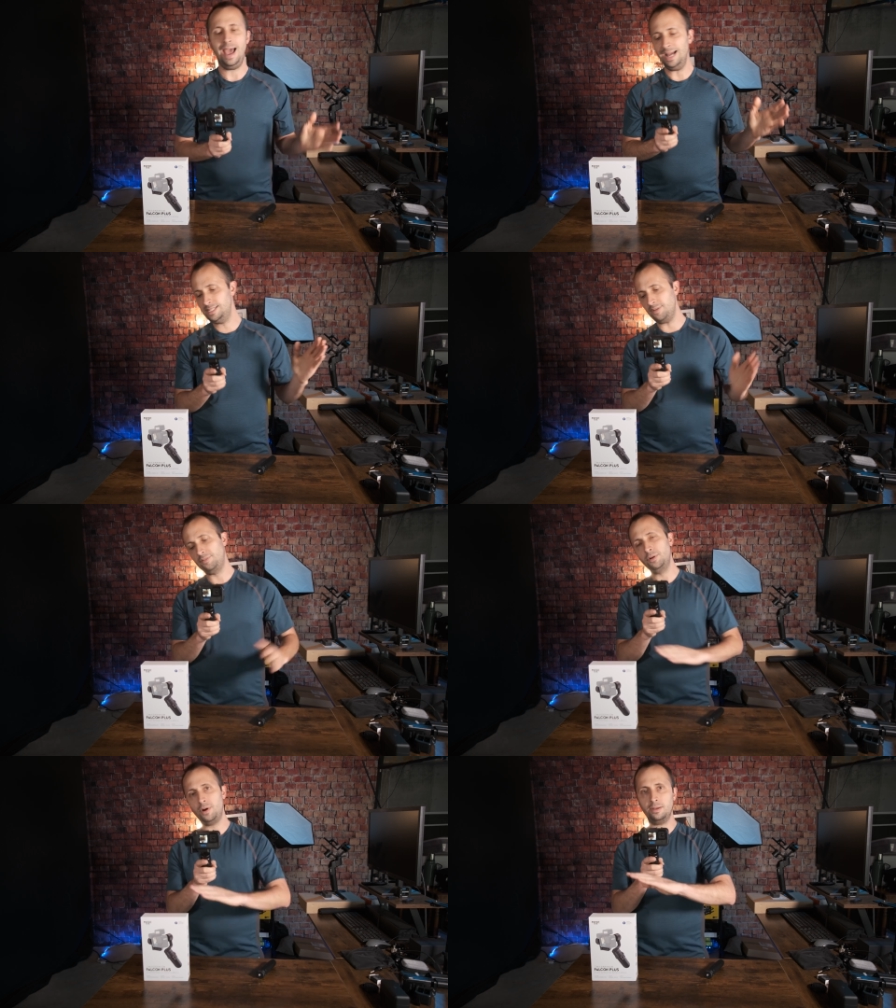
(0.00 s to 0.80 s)
I
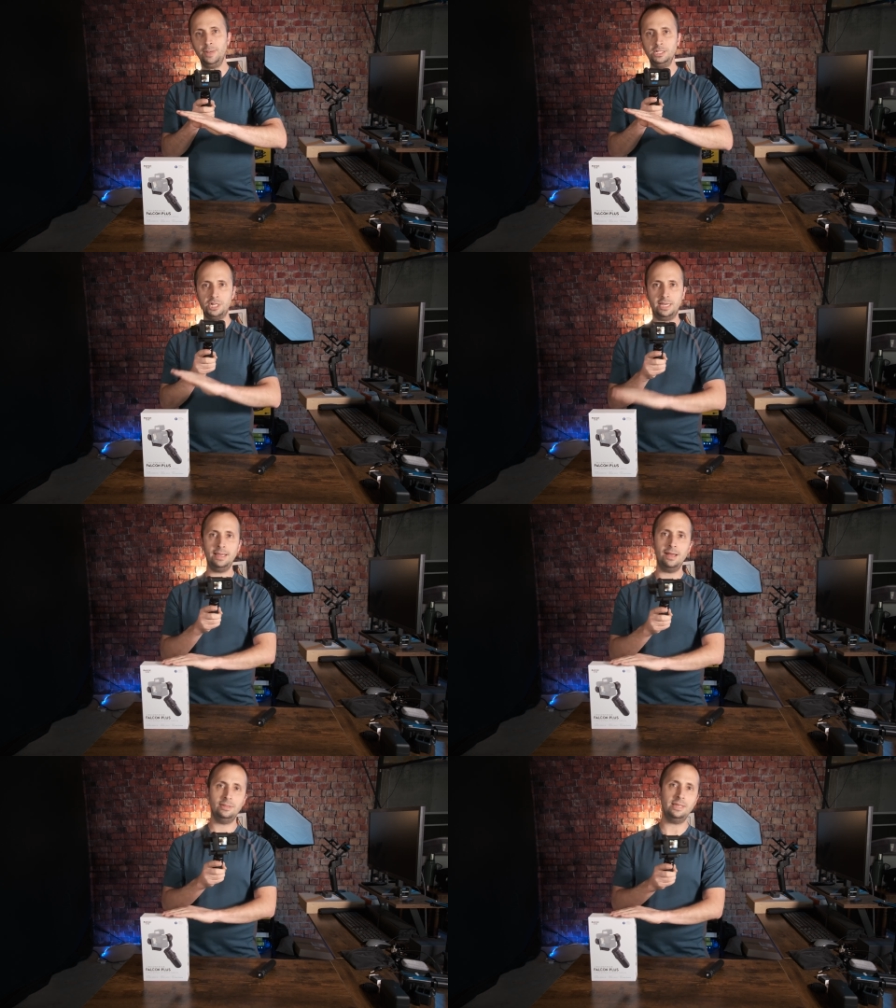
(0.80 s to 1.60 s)
definitely recommend
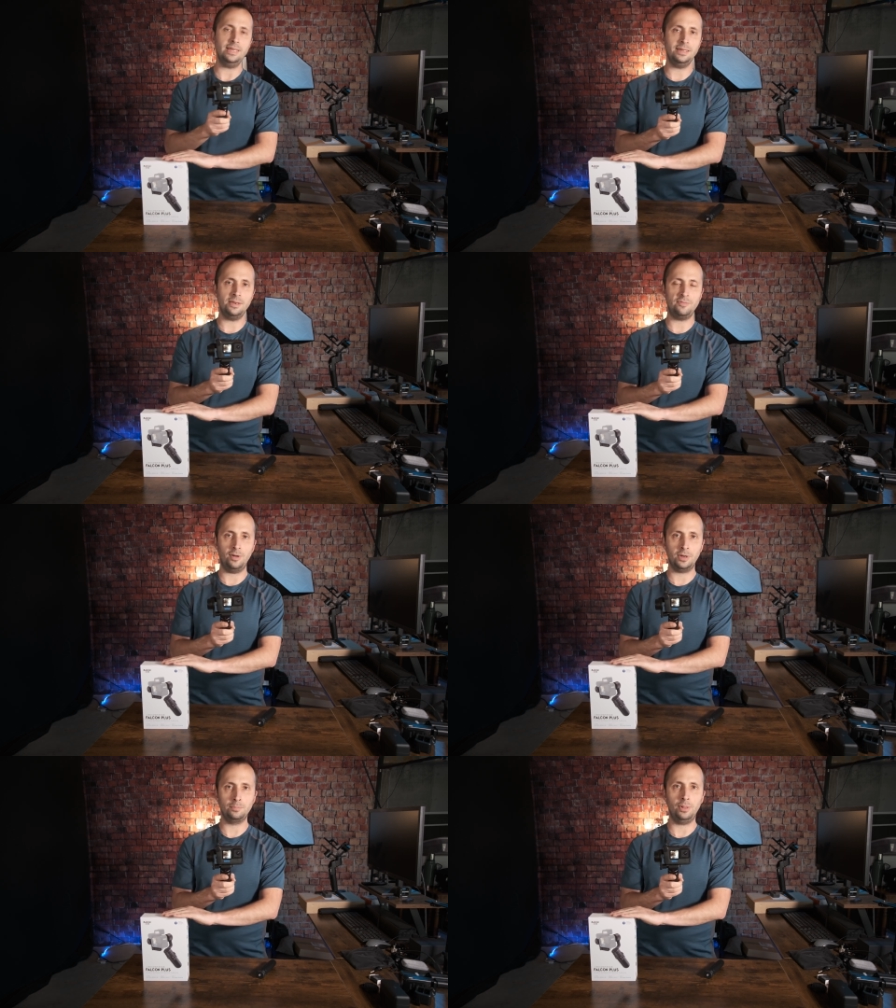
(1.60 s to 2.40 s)
checking out the INKEE
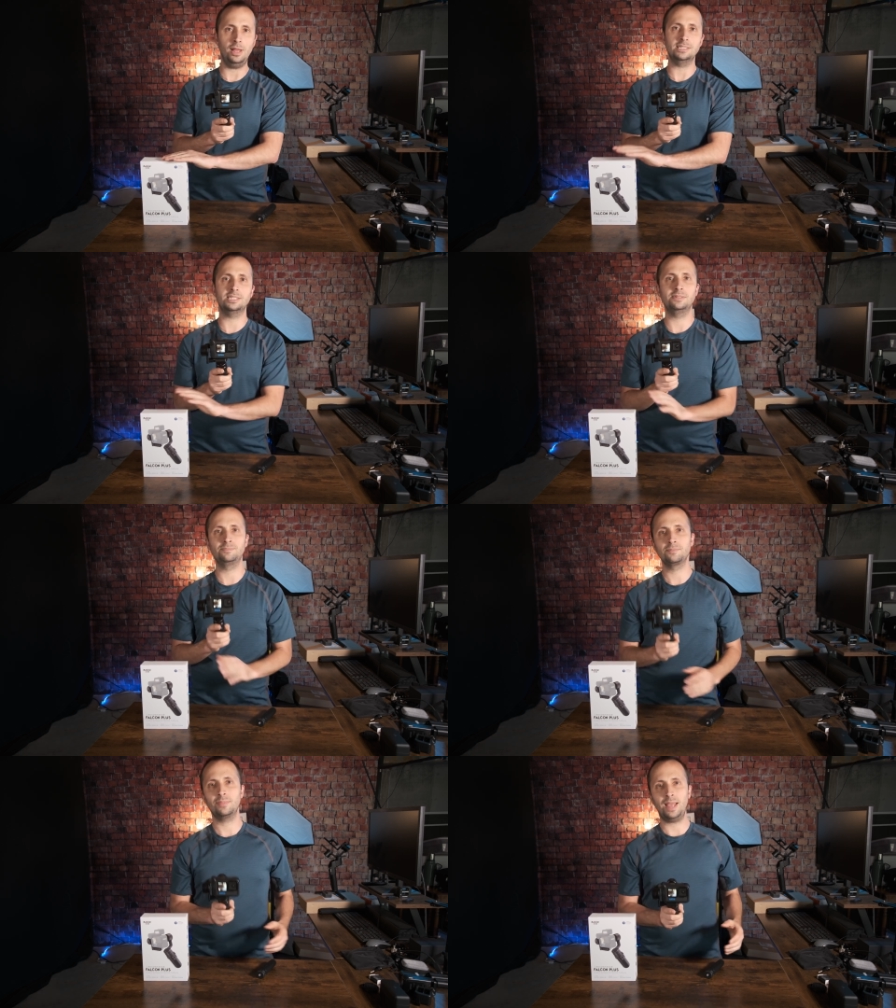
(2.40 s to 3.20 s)
Falcon Plus.
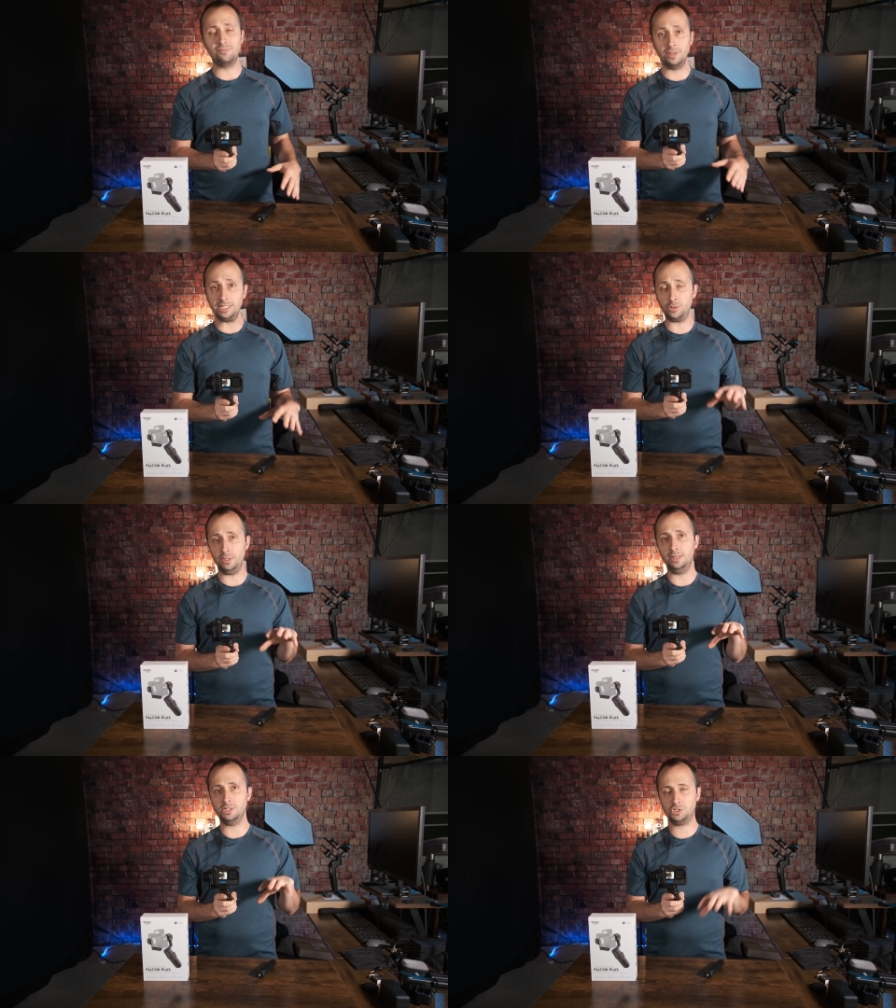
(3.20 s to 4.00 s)
I've linked to it
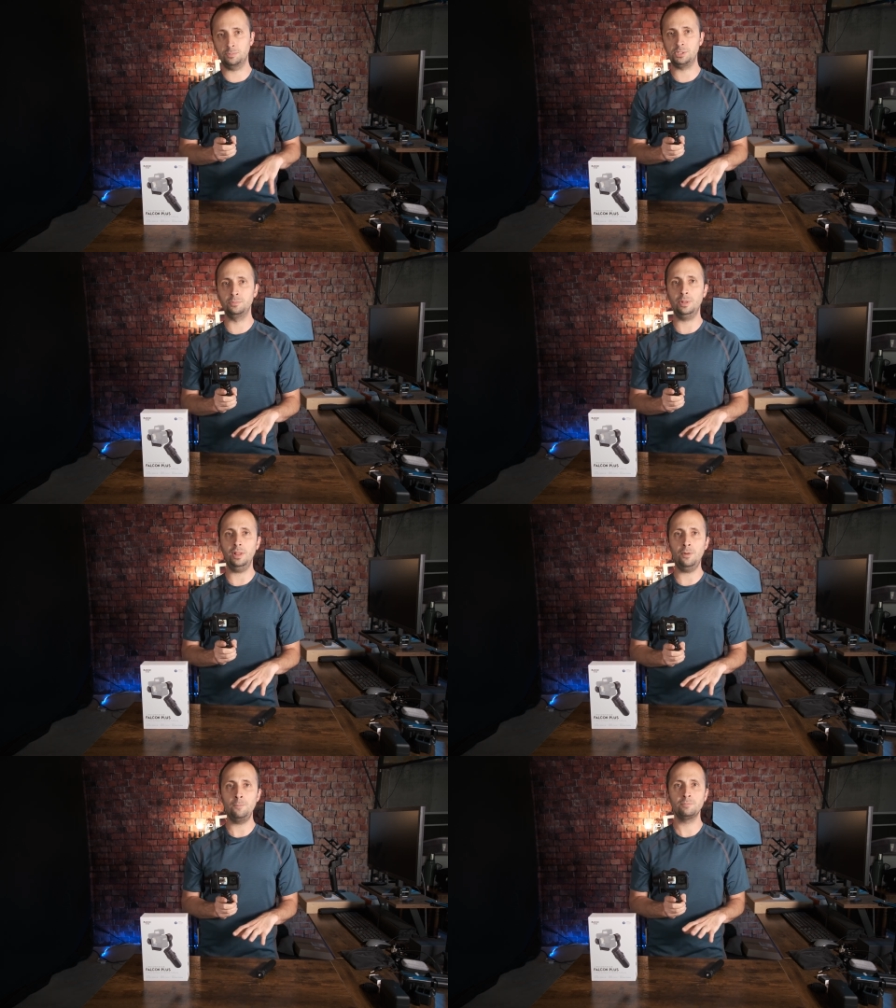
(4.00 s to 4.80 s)
in the description
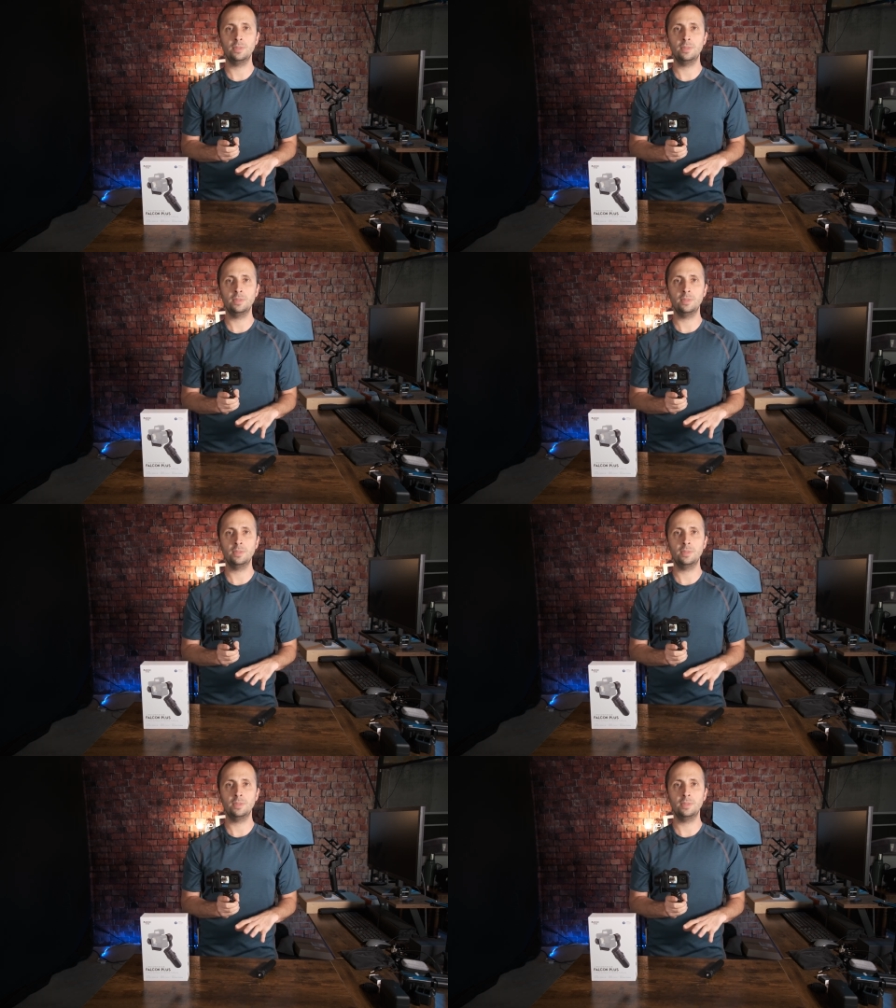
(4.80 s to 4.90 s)
below.